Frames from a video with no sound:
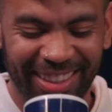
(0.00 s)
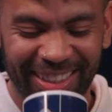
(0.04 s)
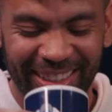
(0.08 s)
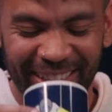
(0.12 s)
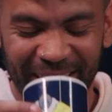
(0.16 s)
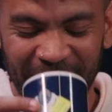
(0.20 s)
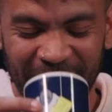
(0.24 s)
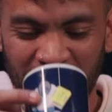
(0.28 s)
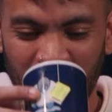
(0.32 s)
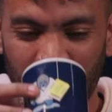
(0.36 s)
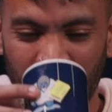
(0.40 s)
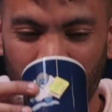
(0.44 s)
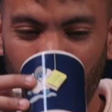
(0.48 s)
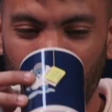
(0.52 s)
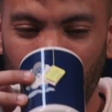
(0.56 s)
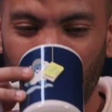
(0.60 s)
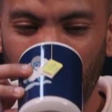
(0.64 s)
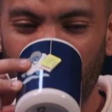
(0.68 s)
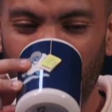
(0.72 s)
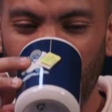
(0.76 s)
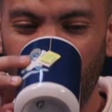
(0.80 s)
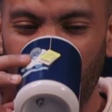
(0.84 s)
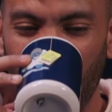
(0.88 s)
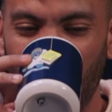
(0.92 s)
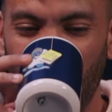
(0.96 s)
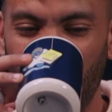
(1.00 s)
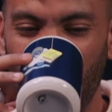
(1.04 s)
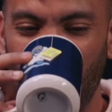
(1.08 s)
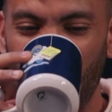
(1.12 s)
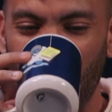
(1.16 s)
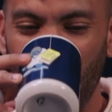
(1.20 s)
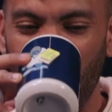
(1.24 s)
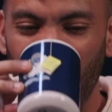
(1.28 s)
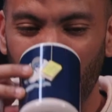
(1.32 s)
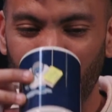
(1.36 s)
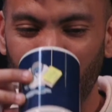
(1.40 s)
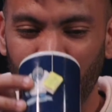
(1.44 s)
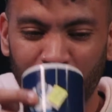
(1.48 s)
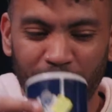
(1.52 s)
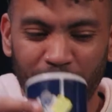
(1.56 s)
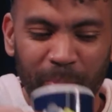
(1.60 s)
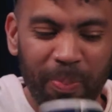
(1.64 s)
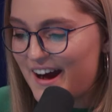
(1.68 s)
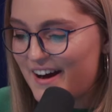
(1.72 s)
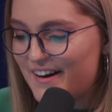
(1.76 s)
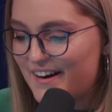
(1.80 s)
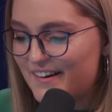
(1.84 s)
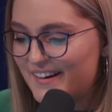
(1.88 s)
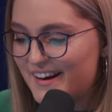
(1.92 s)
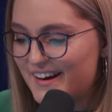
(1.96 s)
But these girls go
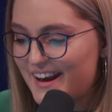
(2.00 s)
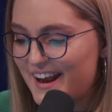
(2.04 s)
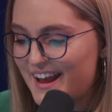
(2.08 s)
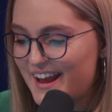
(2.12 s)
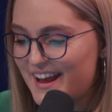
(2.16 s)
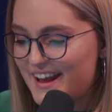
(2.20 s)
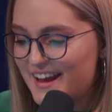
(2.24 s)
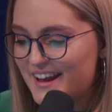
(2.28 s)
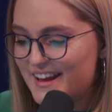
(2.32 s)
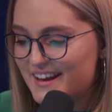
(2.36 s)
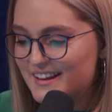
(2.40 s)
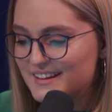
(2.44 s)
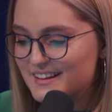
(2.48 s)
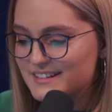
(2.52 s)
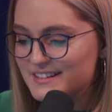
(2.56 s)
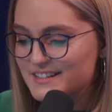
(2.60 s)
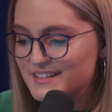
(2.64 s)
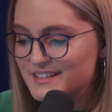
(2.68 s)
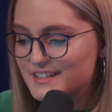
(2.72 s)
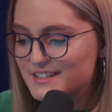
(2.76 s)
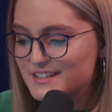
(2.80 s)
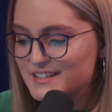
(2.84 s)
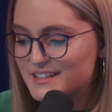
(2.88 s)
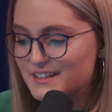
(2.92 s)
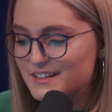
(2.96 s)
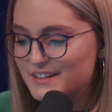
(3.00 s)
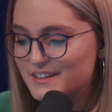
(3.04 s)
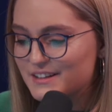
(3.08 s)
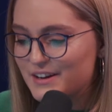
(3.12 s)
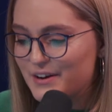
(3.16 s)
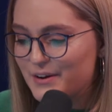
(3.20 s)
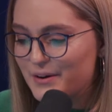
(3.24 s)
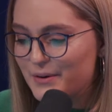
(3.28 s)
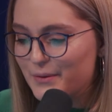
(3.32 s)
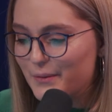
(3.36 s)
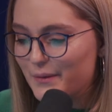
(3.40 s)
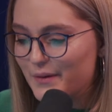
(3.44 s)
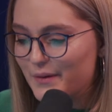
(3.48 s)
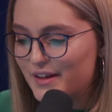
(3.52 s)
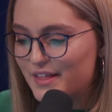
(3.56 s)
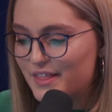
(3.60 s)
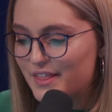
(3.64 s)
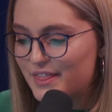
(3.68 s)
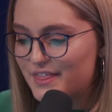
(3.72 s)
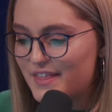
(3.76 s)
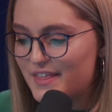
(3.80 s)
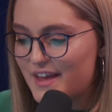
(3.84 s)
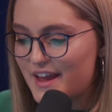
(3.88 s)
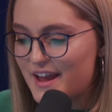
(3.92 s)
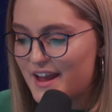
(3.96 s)
out and, you know,
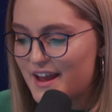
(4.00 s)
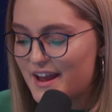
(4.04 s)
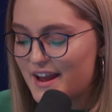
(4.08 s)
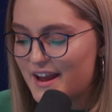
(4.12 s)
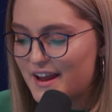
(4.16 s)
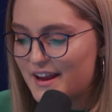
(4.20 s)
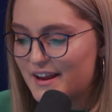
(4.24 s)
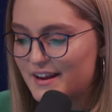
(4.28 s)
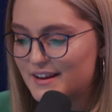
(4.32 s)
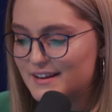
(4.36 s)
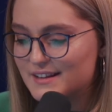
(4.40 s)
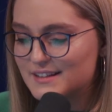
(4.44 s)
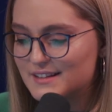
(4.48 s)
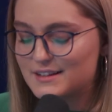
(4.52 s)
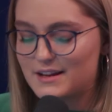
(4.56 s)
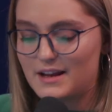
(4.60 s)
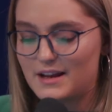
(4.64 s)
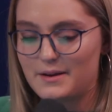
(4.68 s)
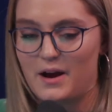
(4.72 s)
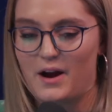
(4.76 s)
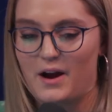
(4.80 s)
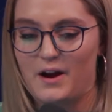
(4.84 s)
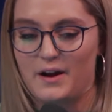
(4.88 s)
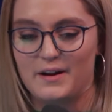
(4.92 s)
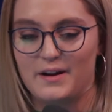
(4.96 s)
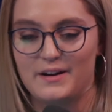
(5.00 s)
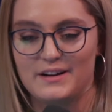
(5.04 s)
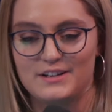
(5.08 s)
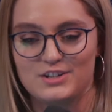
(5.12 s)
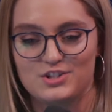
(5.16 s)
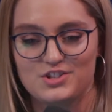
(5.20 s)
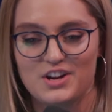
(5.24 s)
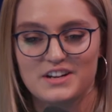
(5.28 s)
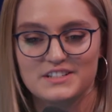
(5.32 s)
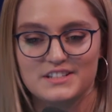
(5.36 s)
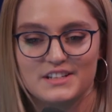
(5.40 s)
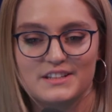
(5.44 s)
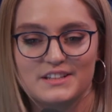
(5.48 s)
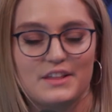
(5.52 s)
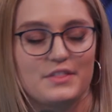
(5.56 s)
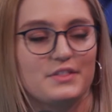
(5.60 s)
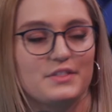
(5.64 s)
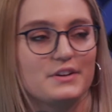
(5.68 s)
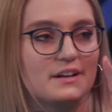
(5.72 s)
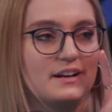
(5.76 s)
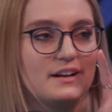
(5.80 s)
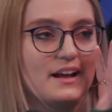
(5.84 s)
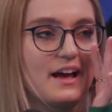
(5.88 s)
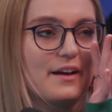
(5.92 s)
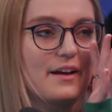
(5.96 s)
they are instructed that
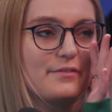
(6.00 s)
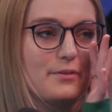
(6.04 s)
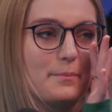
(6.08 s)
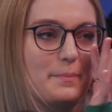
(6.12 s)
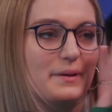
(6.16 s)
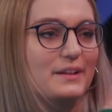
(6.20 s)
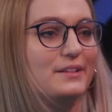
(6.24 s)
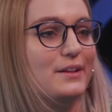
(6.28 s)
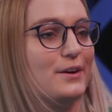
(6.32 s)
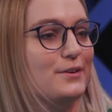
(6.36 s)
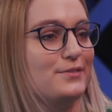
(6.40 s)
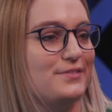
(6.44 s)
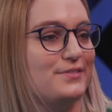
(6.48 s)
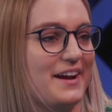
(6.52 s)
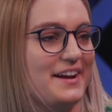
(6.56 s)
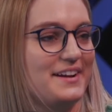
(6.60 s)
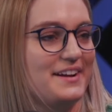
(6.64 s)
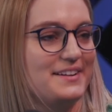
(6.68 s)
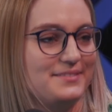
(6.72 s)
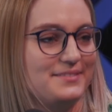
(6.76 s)
they're going to have a pillow fight.